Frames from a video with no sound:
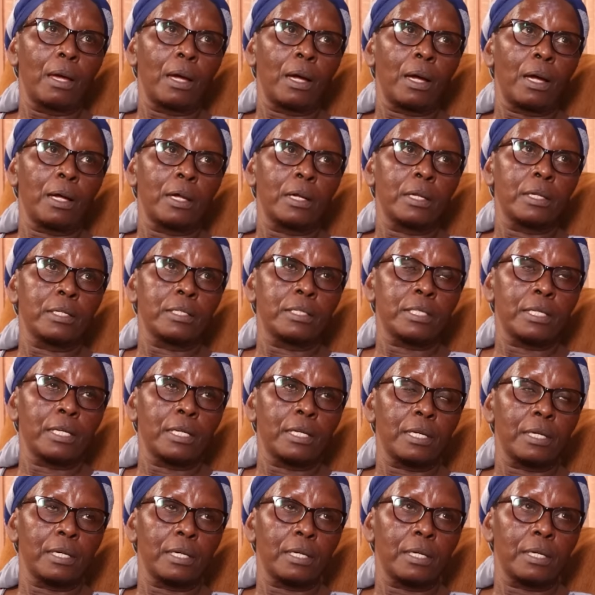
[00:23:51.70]
And
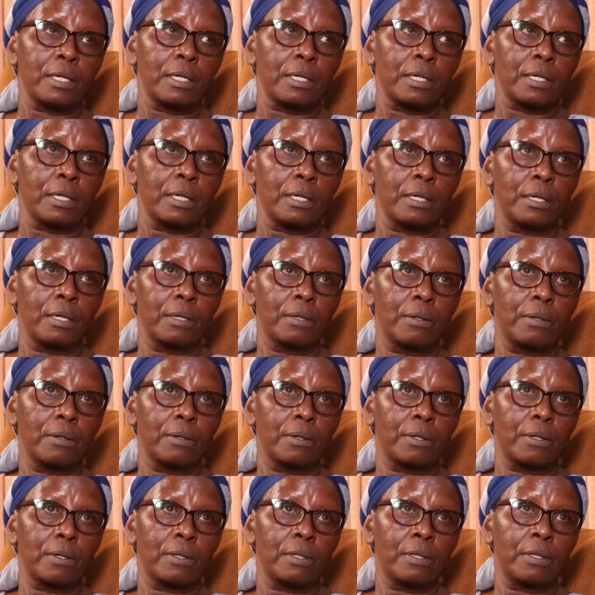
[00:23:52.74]

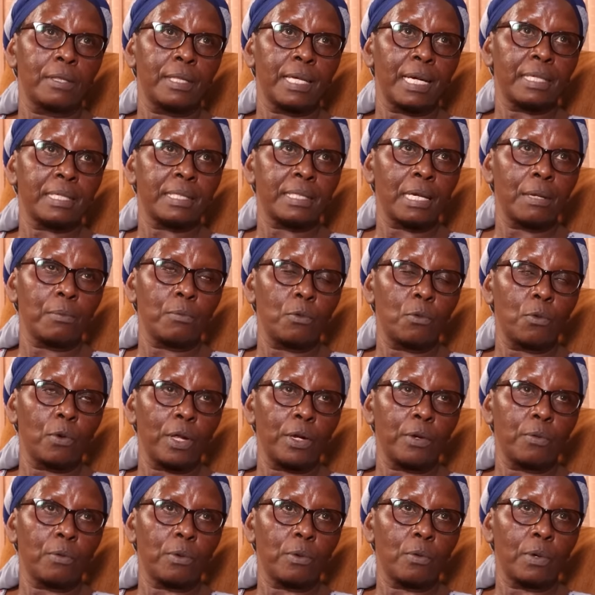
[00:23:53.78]
that time
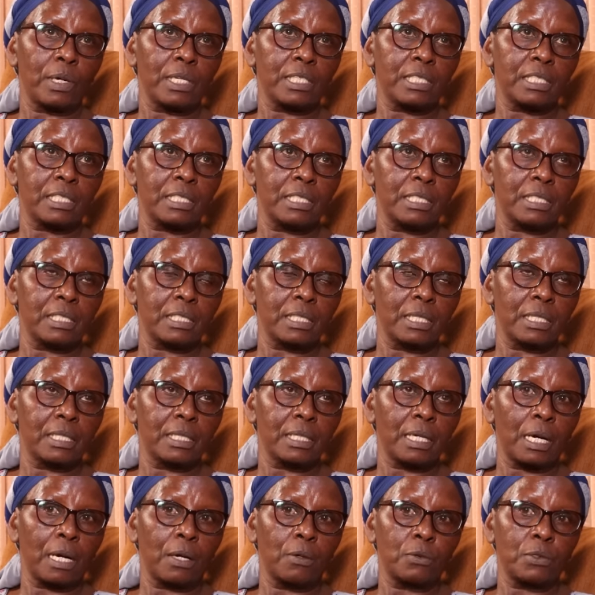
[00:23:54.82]
when we were seated
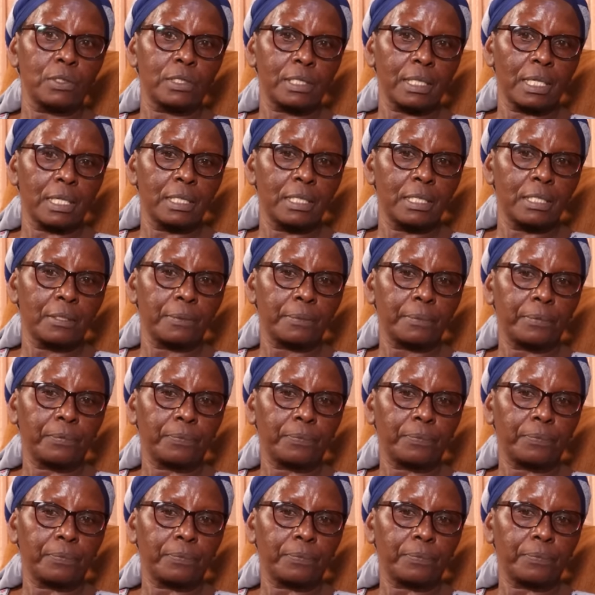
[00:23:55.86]
outside